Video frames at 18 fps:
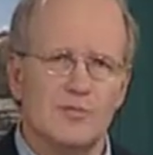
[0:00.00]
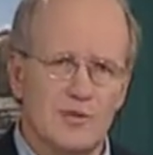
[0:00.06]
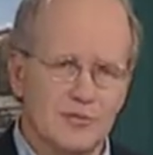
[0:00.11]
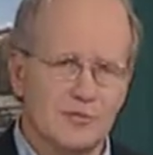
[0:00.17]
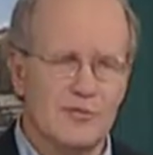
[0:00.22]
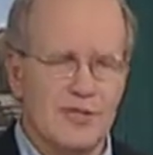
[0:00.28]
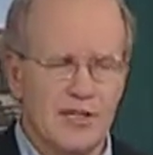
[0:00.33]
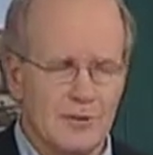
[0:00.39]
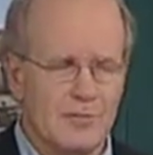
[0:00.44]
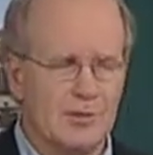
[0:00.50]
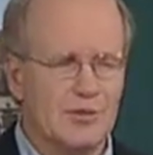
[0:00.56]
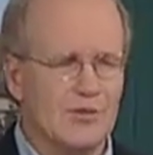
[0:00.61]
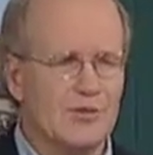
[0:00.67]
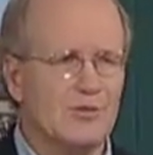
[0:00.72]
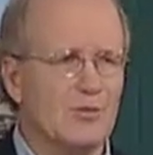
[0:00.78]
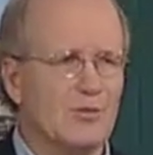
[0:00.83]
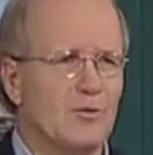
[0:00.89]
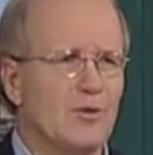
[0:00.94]
the
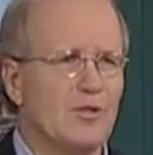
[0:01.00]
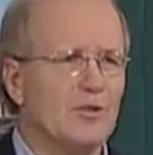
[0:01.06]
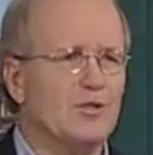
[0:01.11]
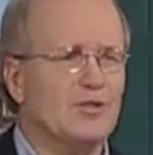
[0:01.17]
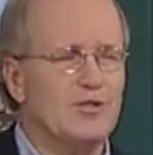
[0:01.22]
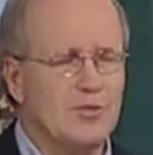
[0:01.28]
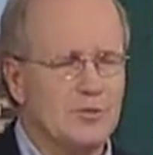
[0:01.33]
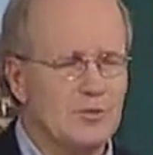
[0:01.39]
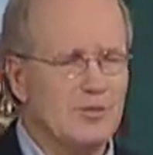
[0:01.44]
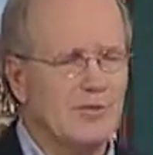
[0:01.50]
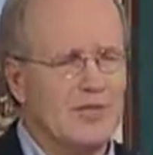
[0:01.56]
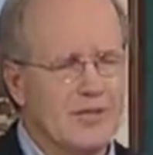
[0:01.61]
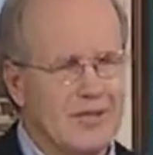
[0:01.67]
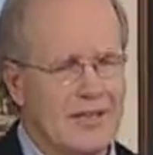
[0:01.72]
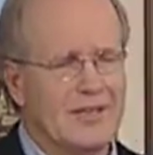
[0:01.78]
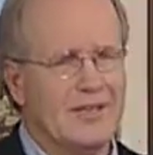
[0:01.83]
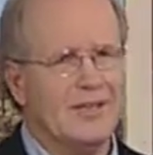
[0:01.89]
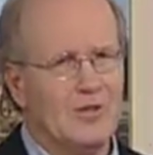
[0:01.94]
famous three ships, the
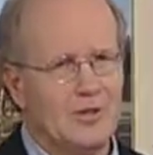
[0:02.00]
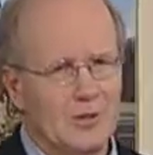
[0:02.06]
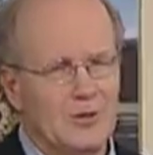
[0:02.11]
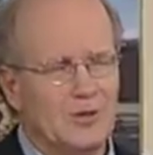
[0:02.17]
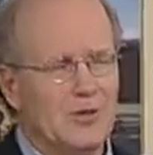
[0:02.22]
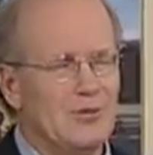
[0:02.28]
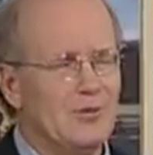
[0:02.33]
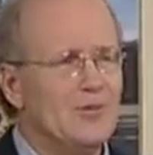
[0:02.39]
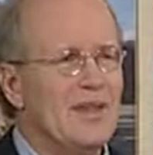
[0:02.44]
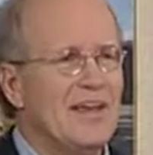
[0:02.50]
Nina, you know,